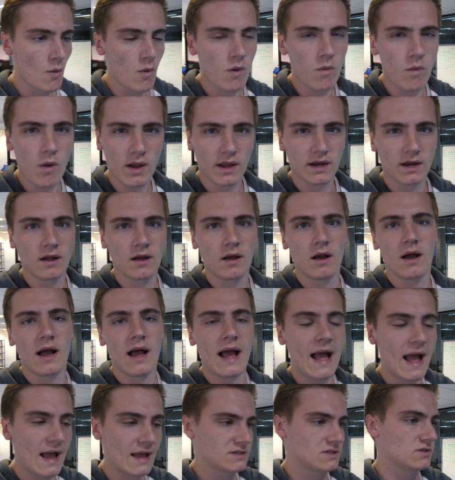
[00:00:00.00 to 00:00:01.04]
we're working our
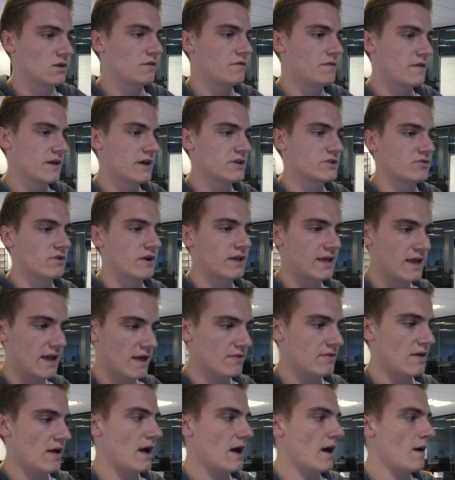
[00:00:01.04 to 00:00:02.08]
ass off here trying to
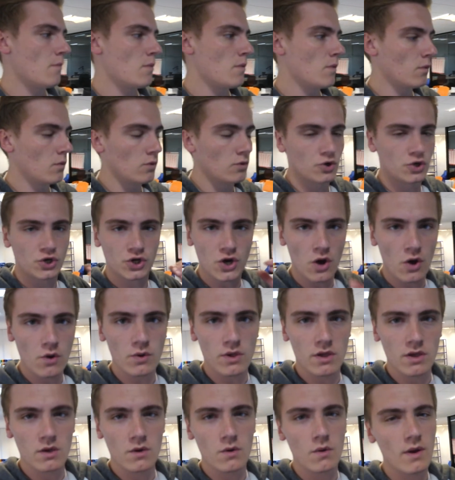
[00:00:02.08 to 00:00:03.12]
get that, and we will show
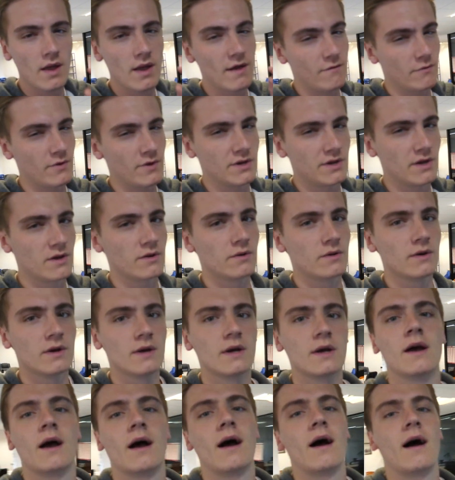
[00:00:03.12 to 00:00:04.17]
you if we do.
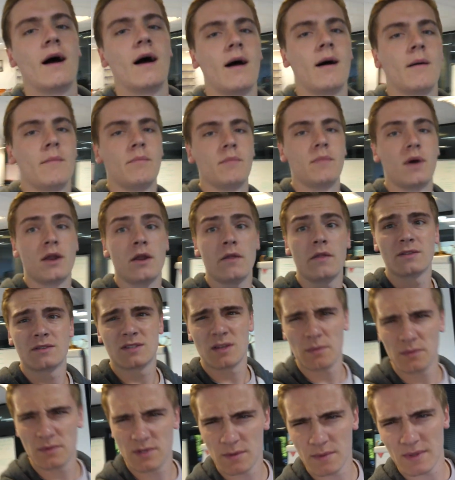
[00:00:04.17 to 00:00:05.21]
I know that
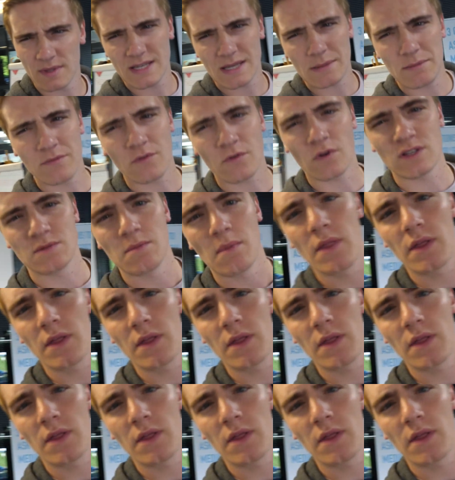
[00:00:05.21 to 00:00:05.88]
some of the team have got some